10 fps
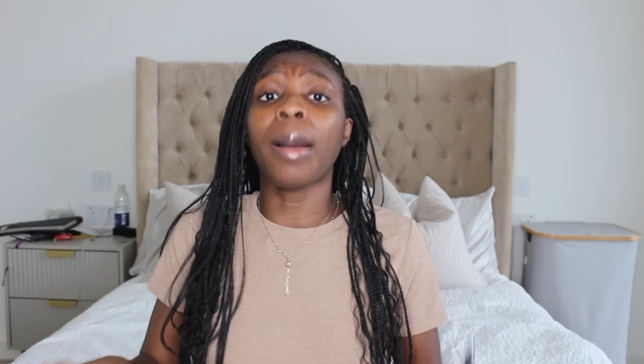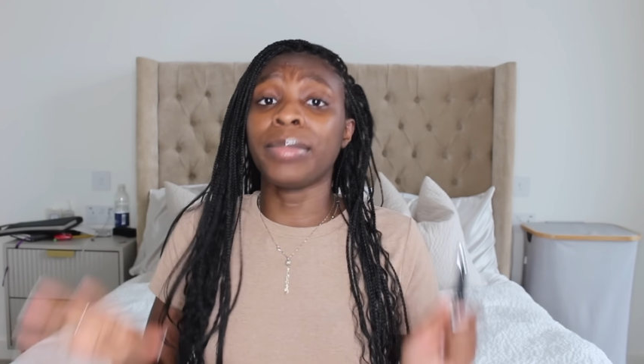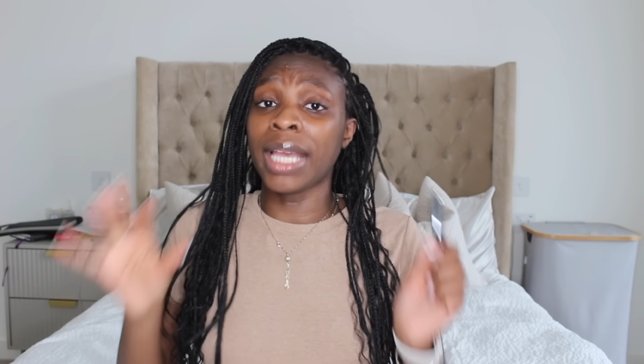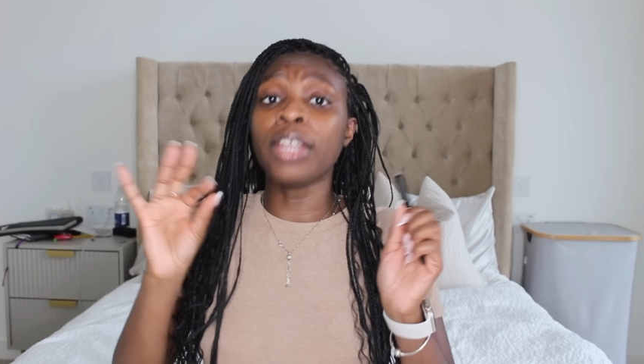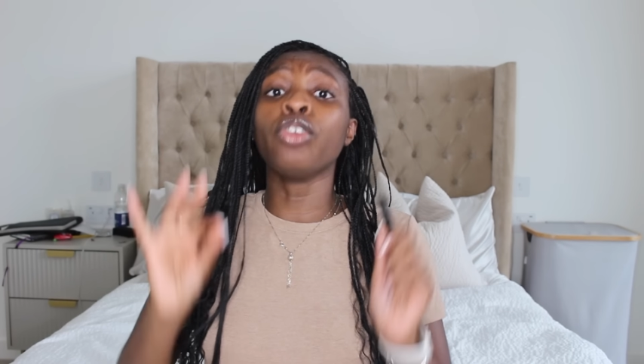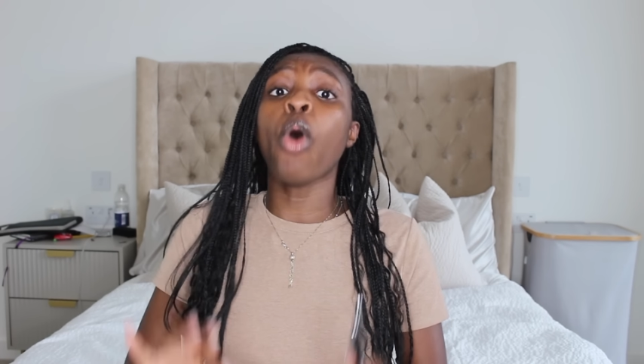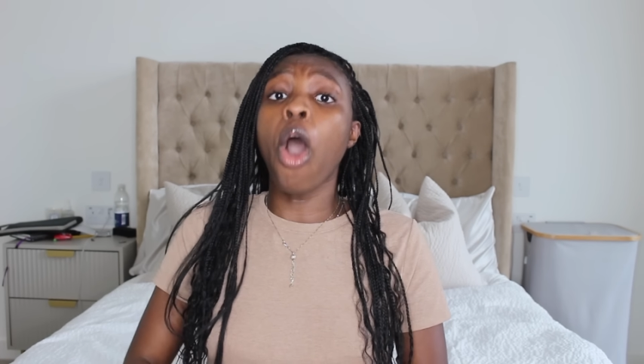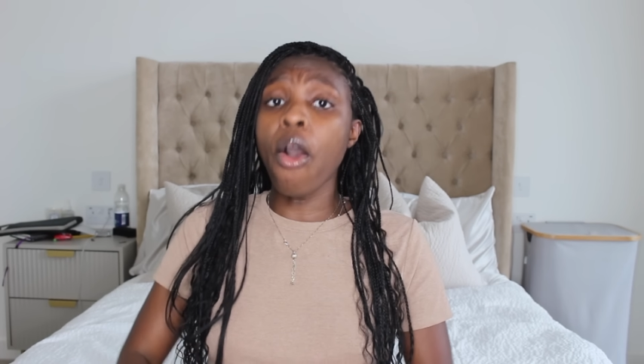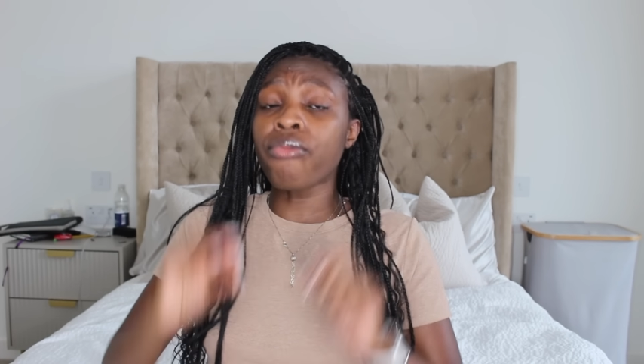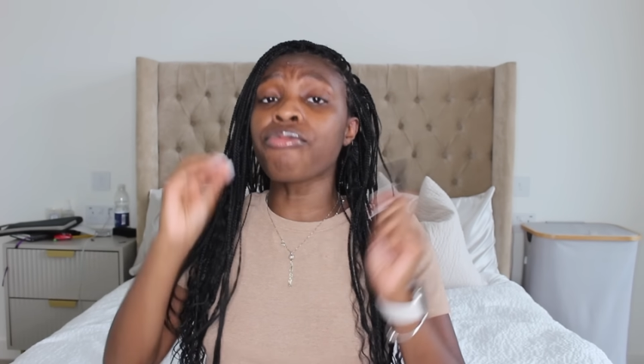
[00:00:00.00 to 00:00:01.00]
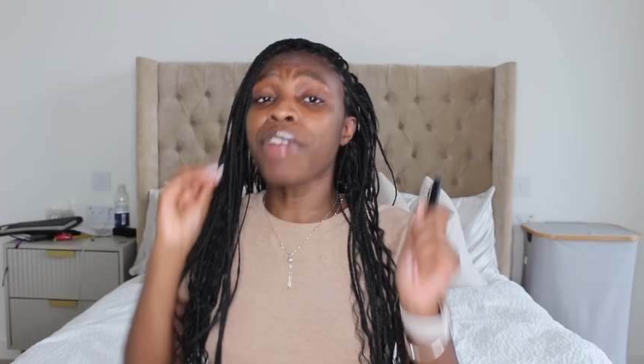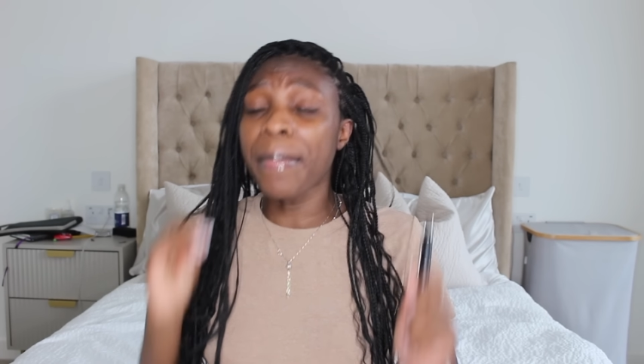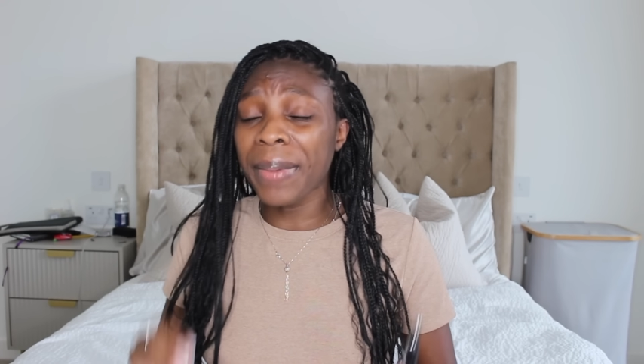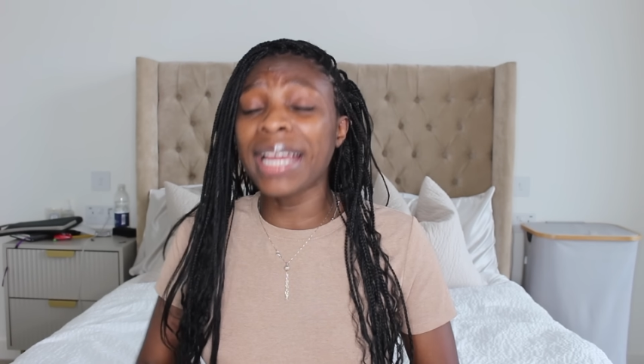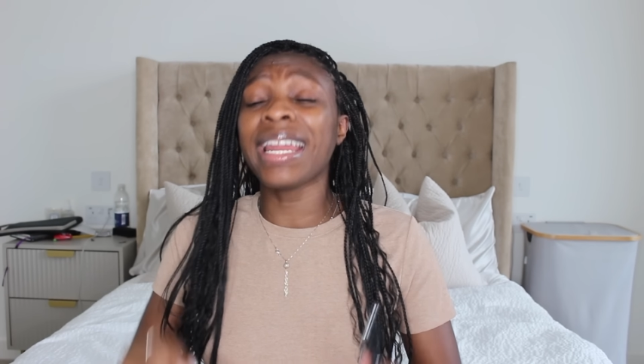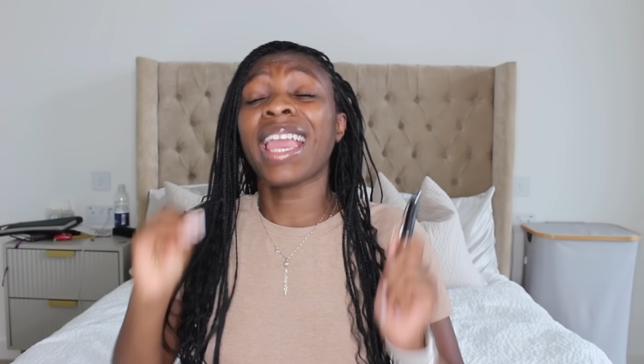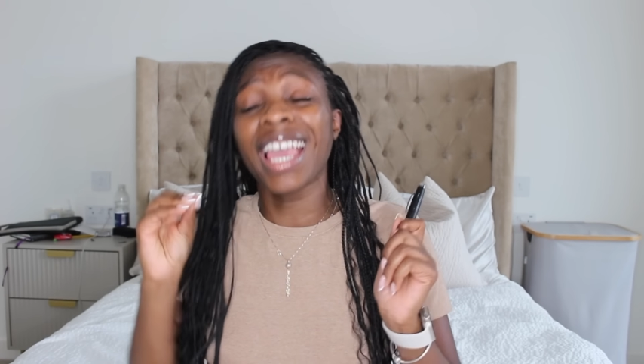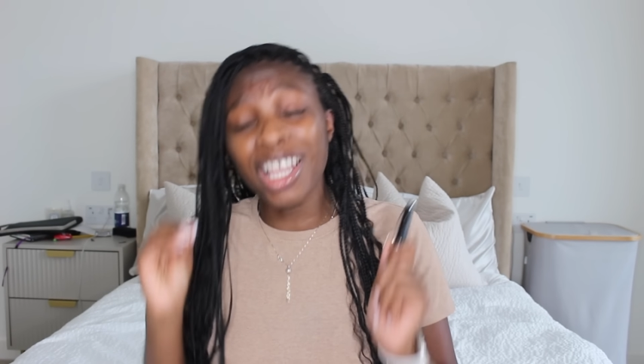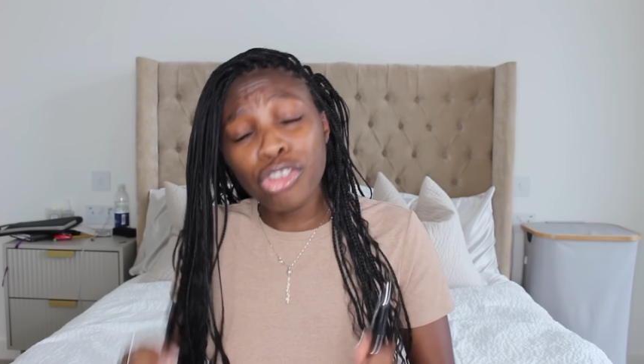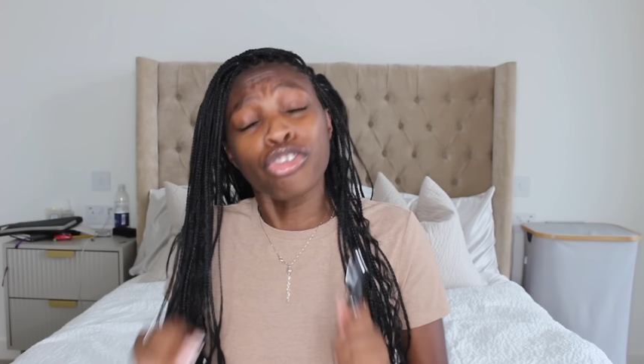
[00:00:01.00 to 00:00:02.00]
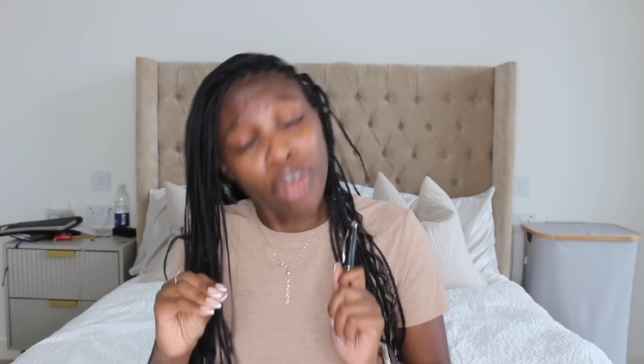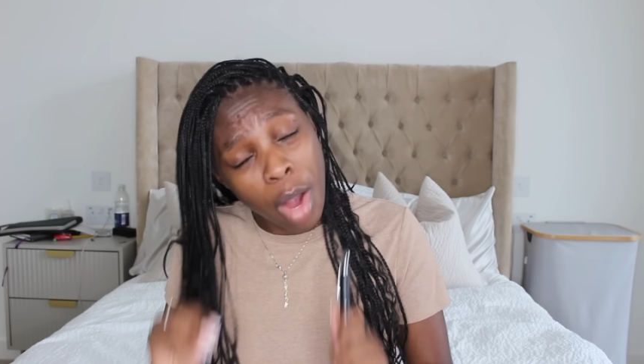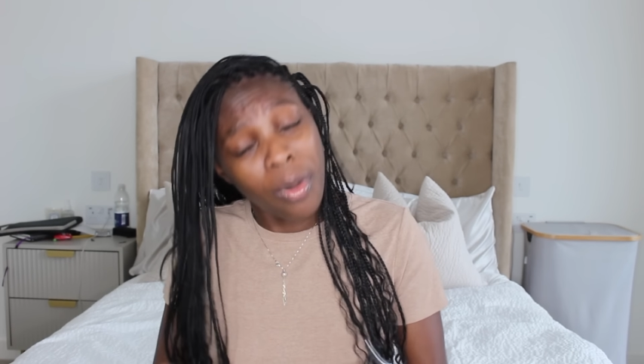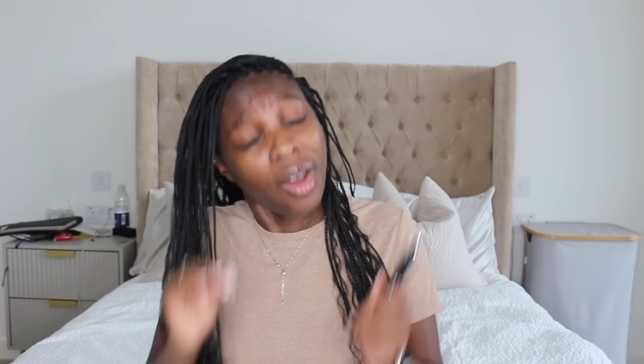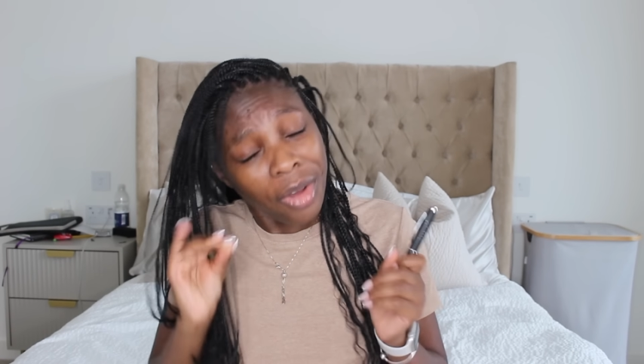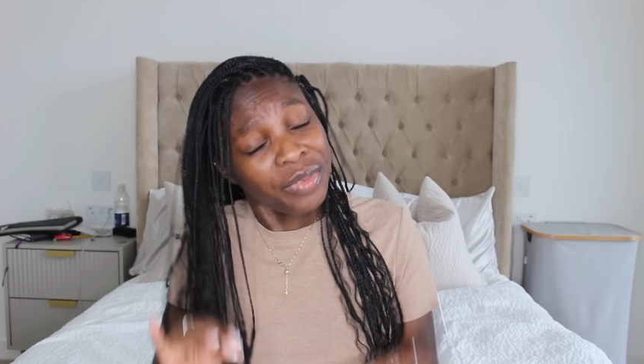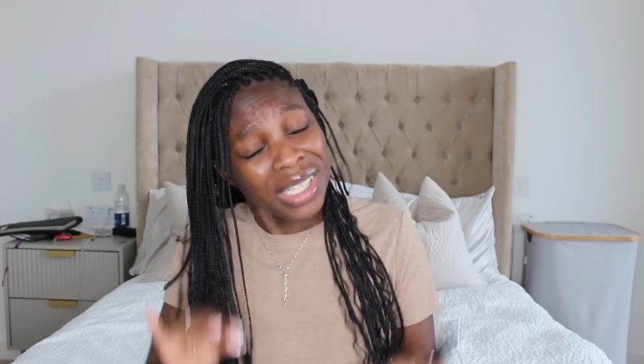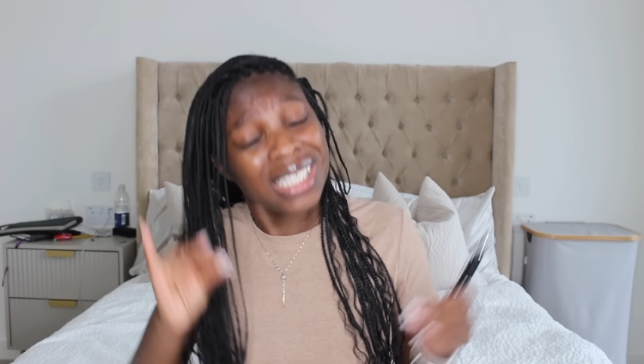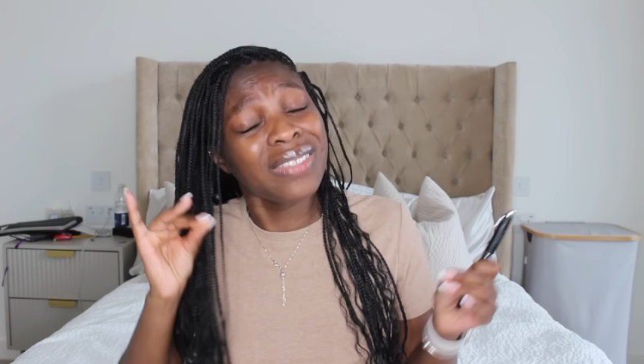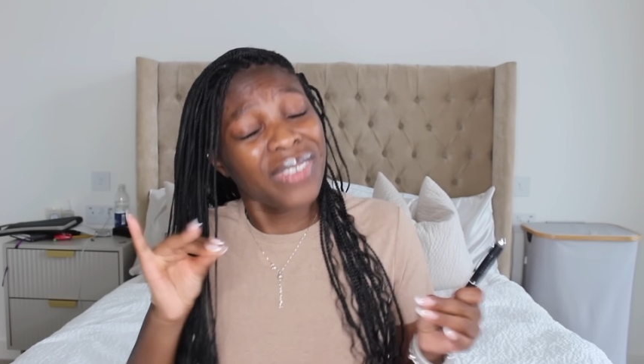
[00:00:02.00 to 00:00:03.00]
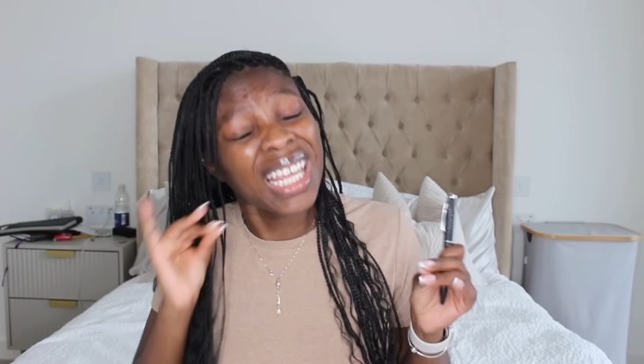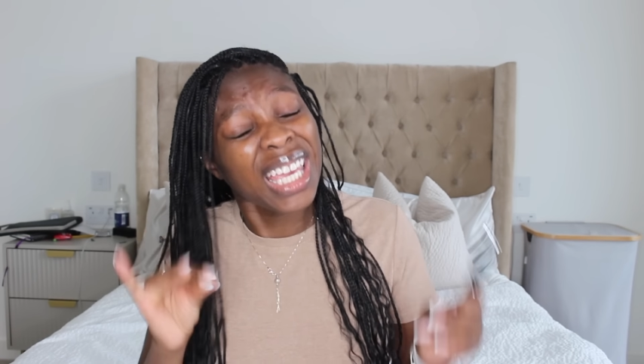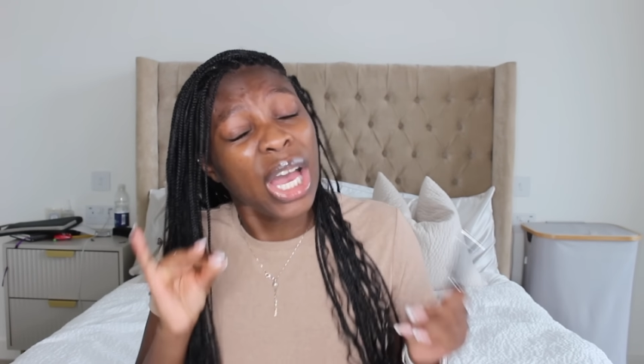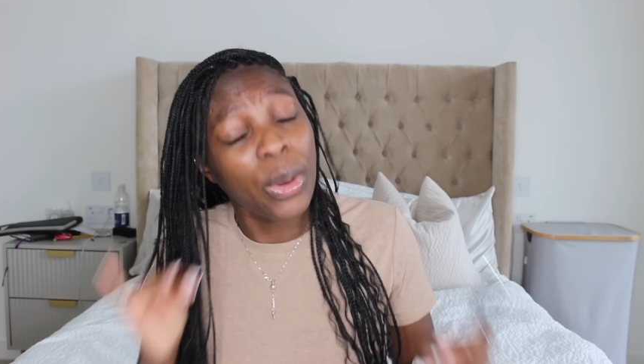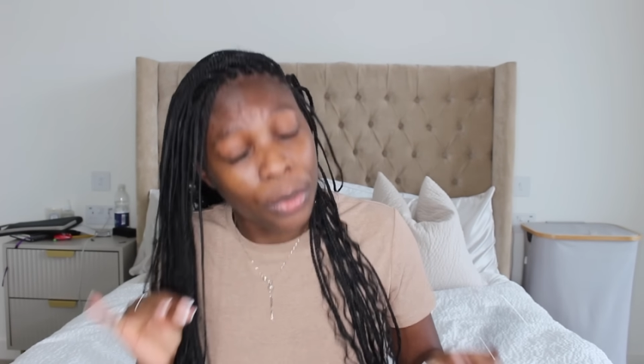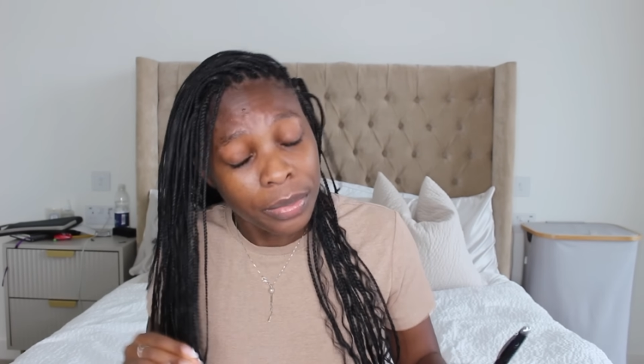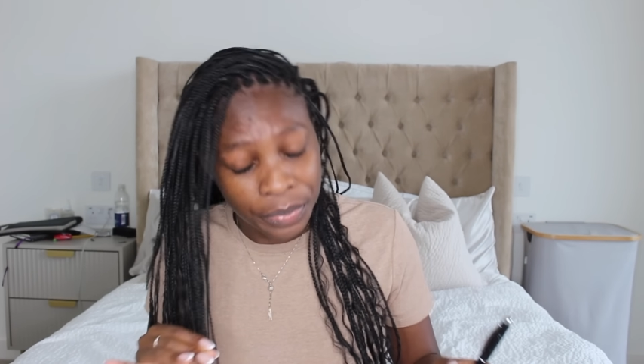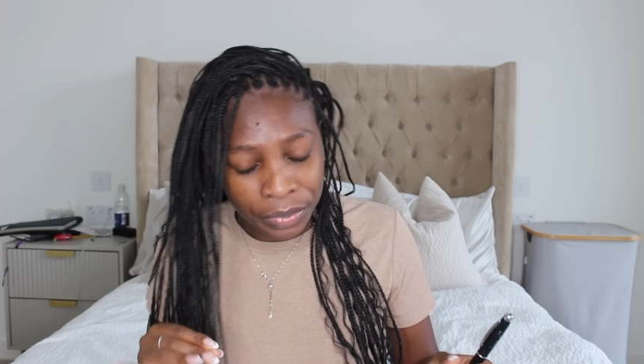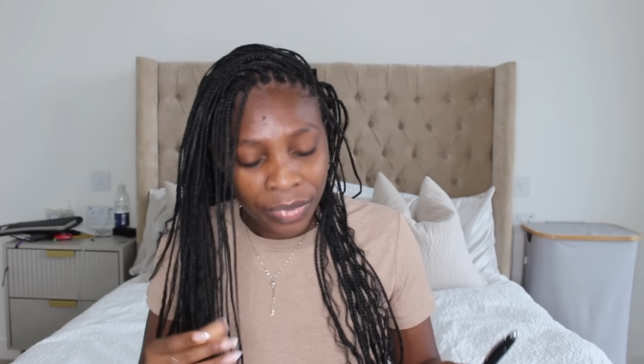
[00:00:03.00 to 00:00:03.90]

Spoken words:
I'm telling you off rip in the intro of this video,